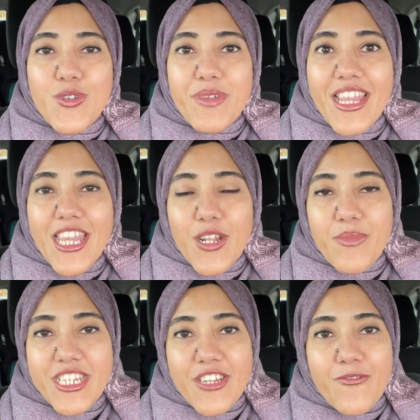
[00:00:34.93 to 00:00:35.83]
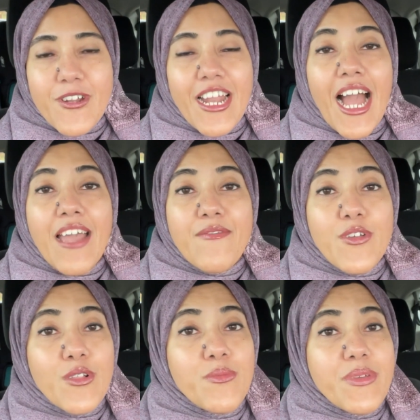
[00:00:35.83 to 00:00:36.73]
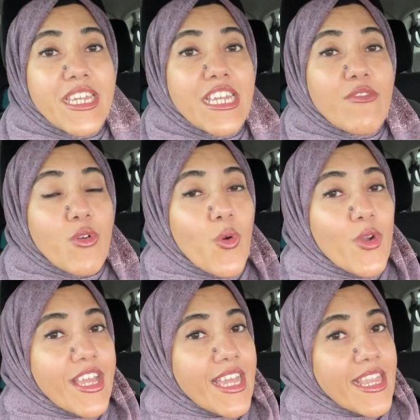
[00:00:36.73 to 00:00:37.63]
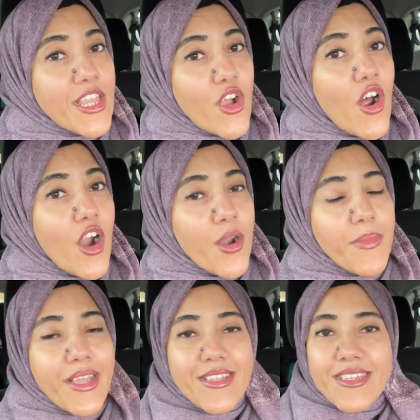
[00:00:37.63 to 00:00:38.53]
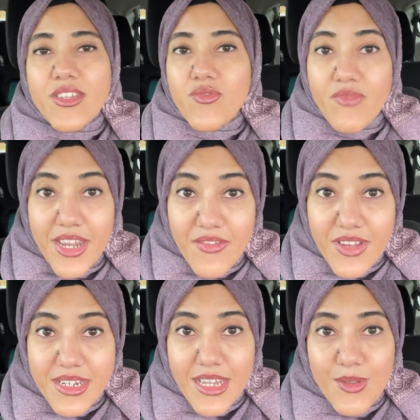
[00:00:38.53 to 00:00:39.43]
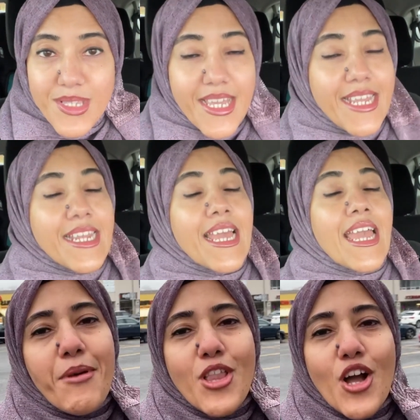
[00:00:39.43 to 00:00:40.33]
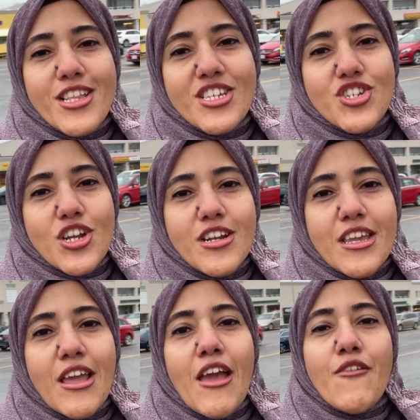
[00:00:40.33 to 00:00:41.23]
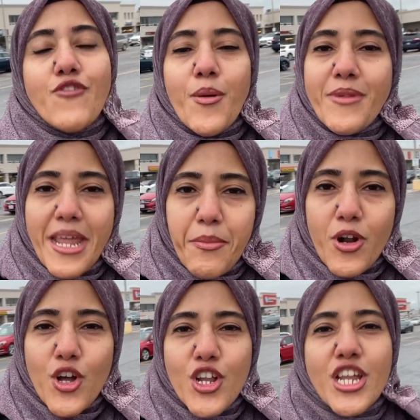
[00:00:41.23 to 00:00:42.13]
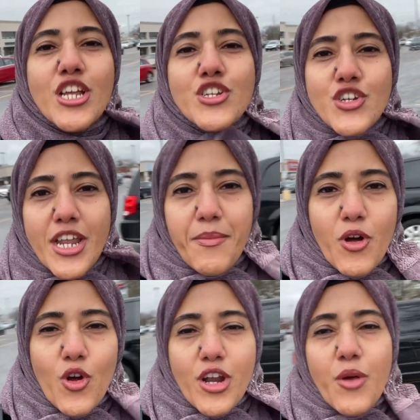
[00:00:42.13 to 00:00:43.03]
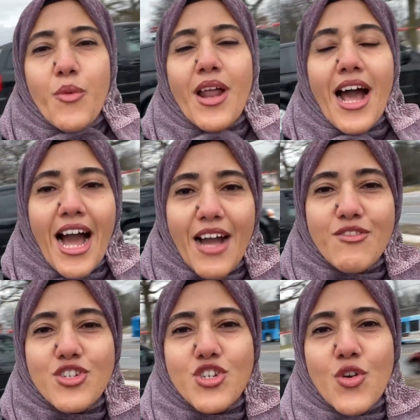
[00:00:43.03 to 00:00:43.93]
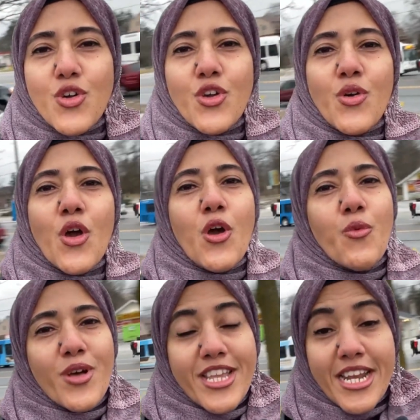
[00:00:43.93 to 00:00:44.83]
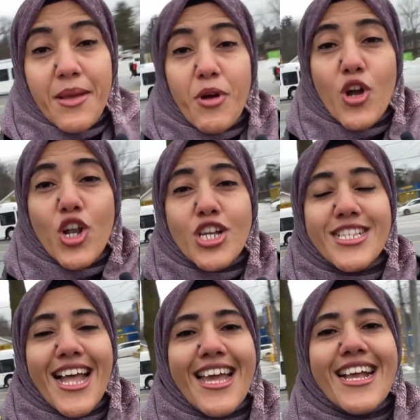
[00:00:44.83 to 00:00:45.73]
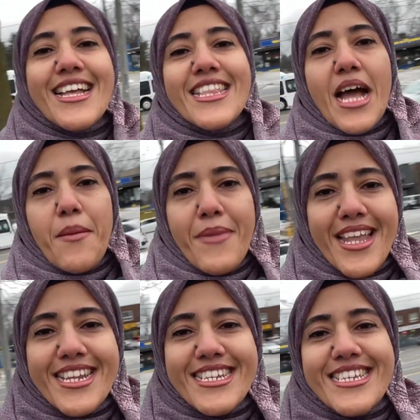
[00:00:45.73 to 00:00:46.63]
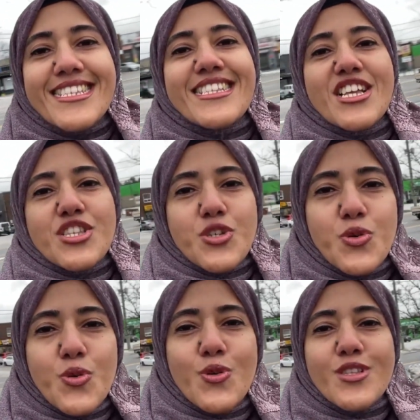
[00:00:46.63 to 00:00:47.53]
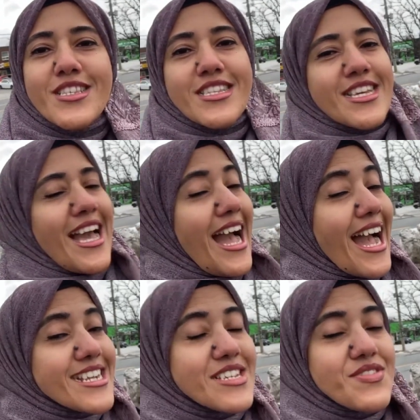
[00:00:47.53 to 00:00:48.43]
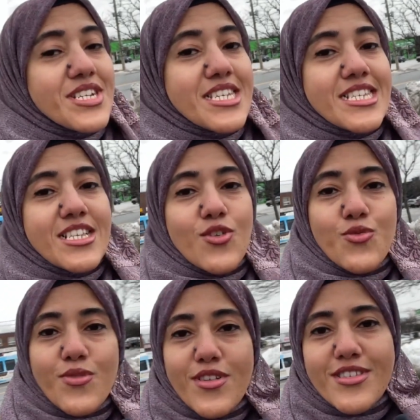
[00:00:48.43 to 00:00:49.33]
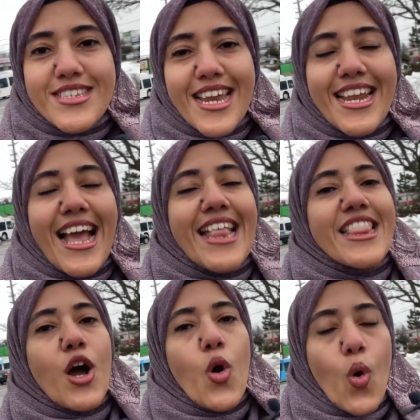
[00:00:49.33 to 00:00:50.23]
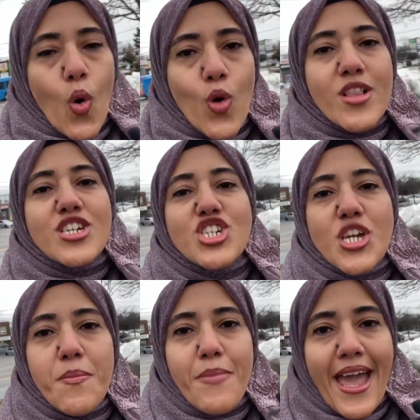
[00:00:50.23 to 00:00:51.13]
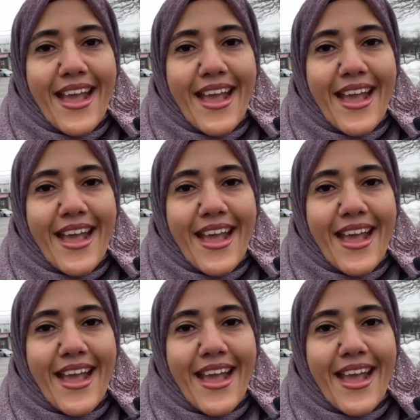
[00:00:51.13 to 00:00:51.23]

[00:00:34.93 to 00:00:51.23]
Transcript: be a little bit different. I will be recording in the car because it is very windy outside, and I tried recording, but the sound was horrible. So we will stay in the car, but I will show you around what the neighborhood looks like, the different things that you can do in the